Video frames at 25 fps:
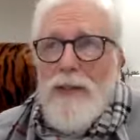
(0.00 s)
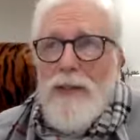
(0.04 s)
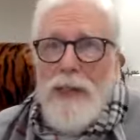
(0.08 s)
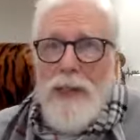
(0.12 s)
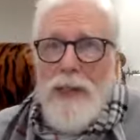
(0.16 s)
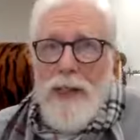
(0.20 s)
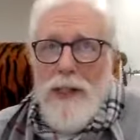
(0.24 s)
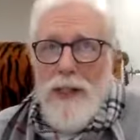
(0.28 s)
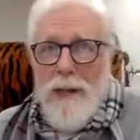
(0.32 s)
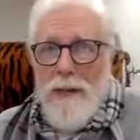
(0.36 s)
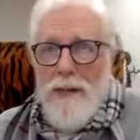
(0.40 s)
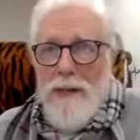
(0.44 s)
and
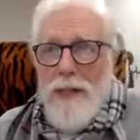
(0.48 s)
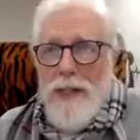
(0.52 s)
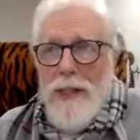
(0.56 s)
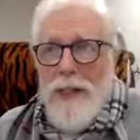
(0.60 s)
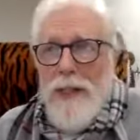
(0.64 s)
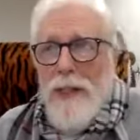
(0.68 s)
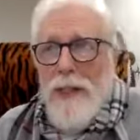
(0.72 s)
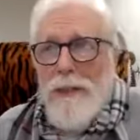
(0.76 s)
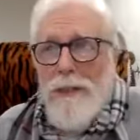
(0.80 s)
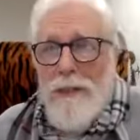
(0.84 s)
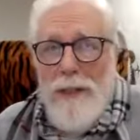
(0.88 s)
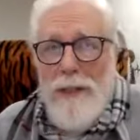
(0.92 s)
the
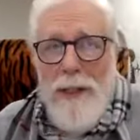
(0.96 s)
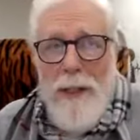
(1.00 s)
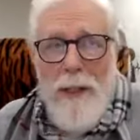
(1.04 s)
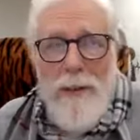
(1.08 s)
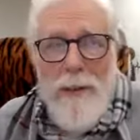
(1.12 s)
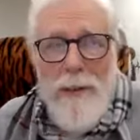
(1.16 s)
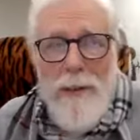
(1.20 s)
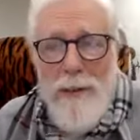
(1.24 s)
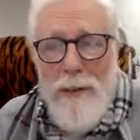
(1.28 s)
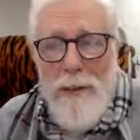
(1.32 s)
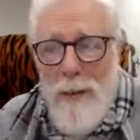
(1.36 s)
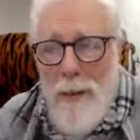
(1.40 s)
OTO
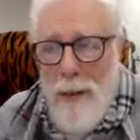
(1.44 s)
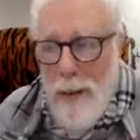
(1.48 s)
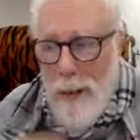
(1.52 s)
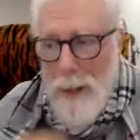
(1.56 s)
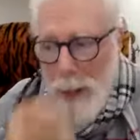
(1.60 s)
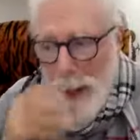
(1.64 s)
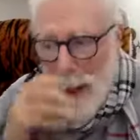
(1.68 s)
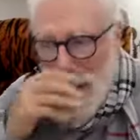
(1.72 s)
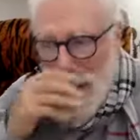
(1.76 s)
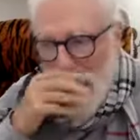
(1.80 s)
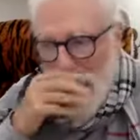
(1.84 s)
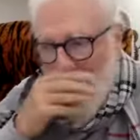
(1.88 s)

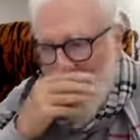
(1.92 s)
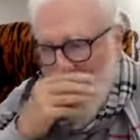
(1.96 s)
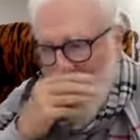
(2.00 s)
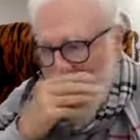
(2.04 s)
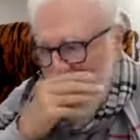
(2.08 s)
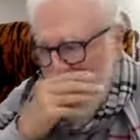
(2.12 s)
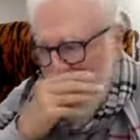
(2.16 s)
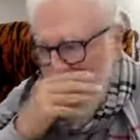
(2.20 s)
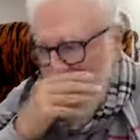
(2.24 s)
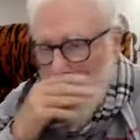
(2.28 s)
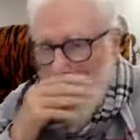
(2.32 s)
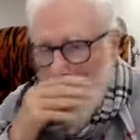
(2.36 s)
and
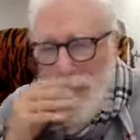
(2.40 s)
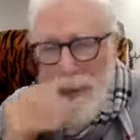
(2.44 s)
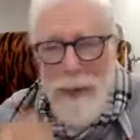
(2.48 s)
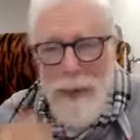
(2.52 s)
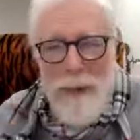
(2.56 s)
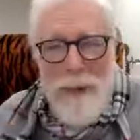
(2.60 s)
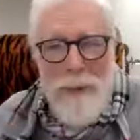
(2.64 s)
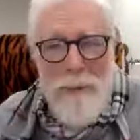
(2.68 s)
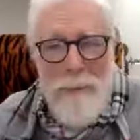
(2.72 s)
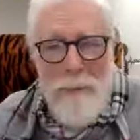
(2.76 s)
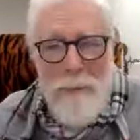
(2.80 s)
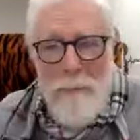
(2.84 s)
other
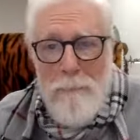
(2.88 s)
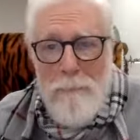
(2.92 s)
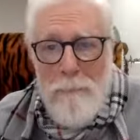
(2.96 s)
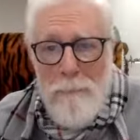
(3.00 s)
things.